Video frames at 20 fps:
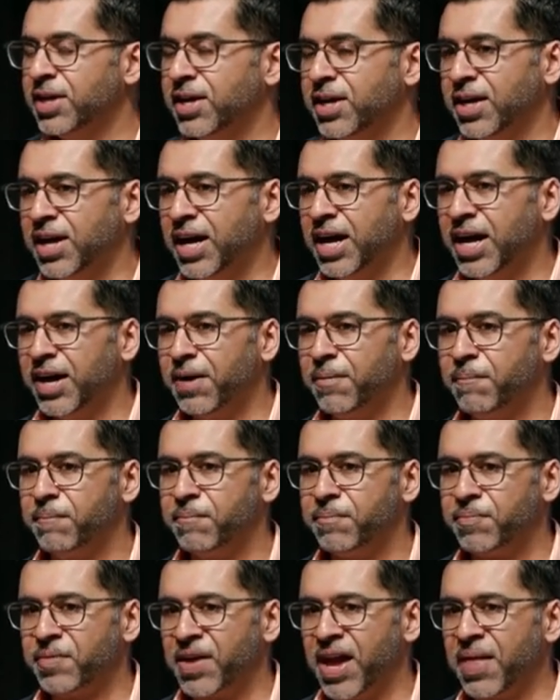Um,
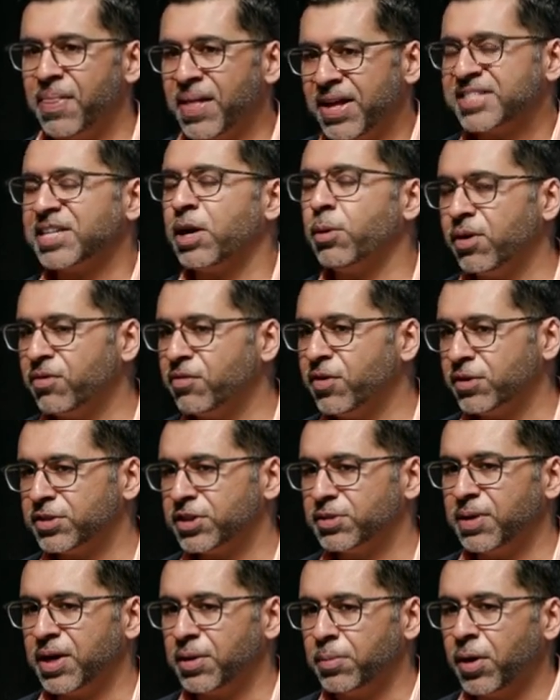and that's how I felt in
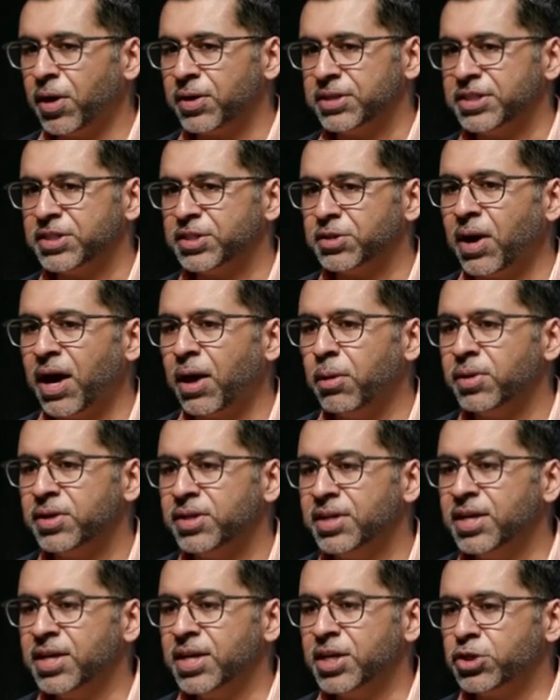my body. So I would
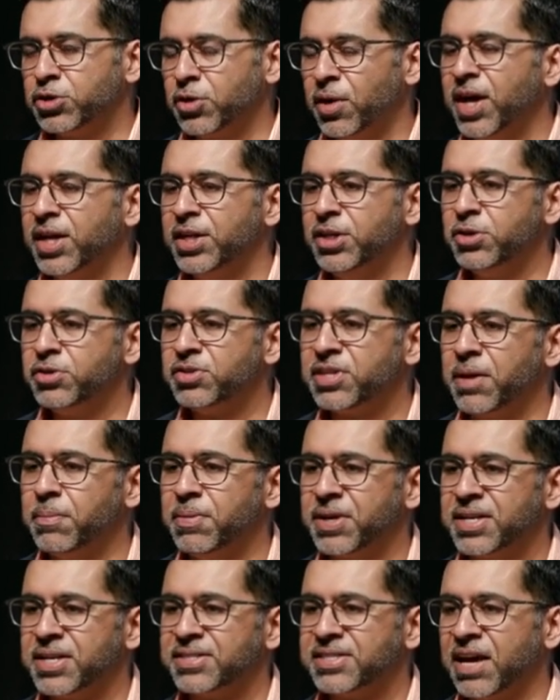try and use that,
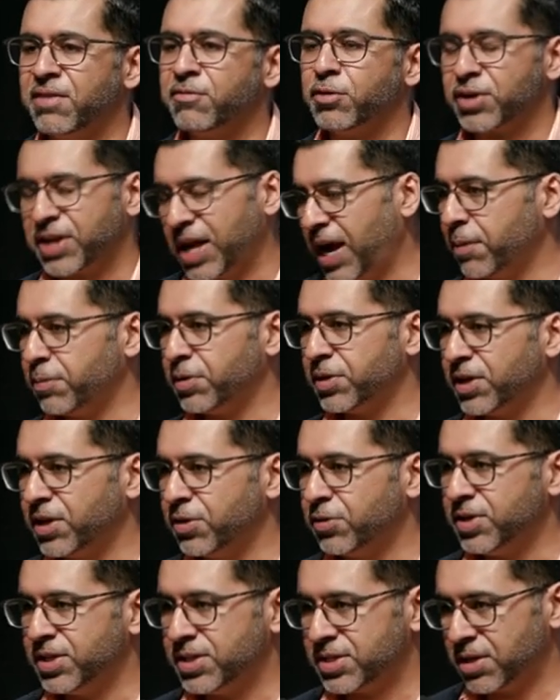because that
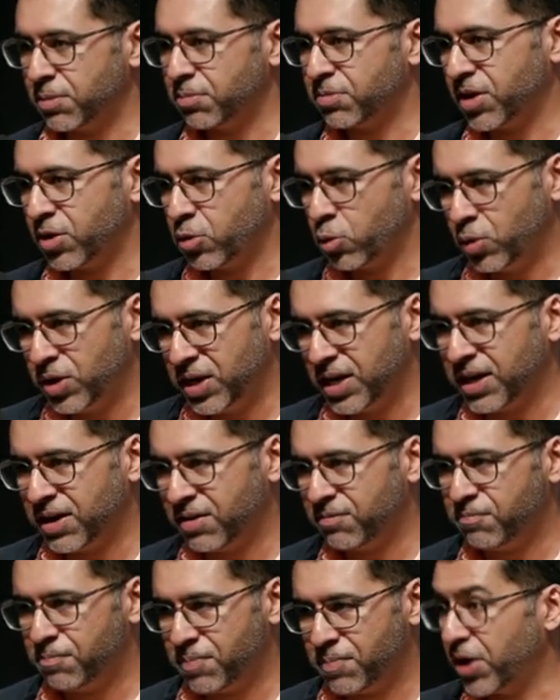vocabulary is something we
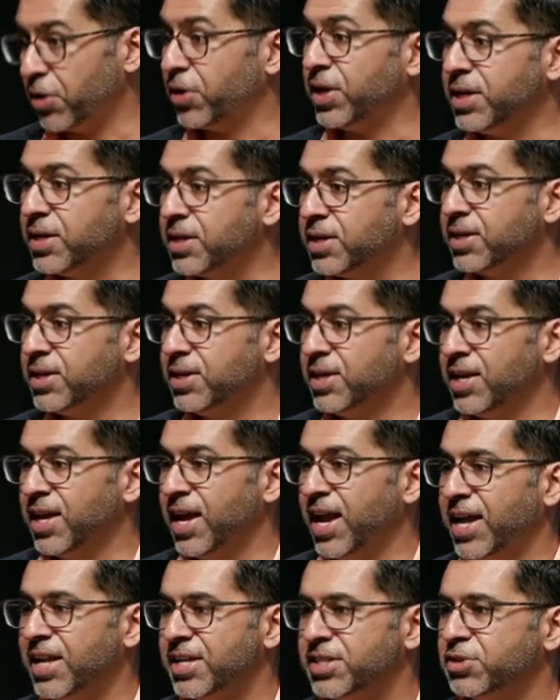have buried,
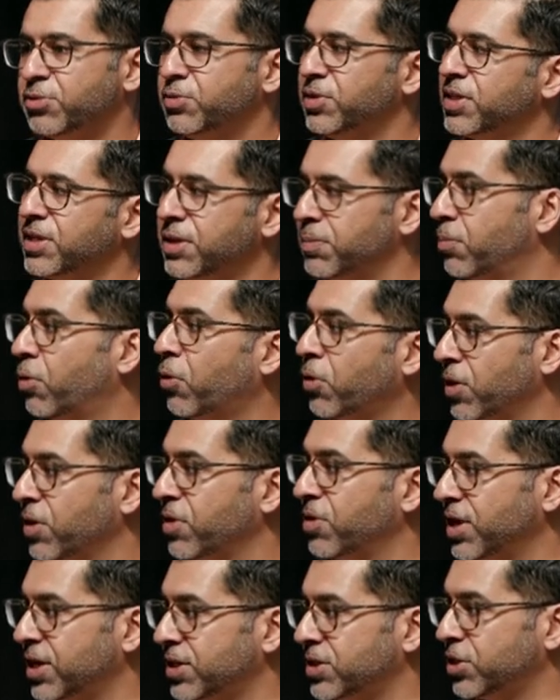and it's a really important
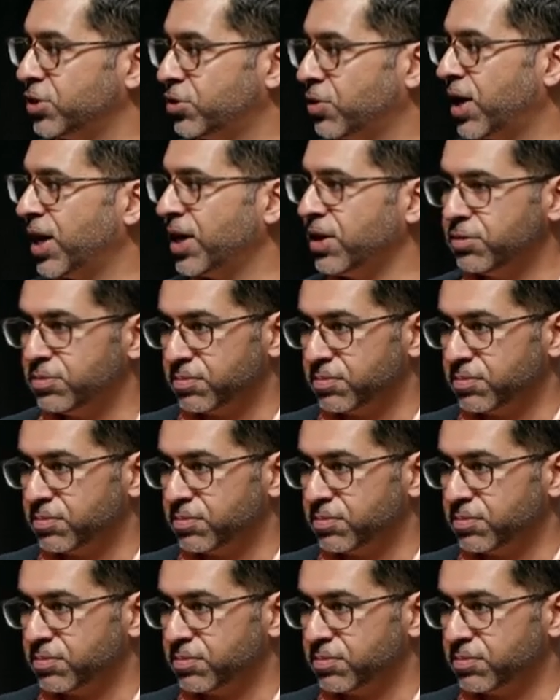thing to try and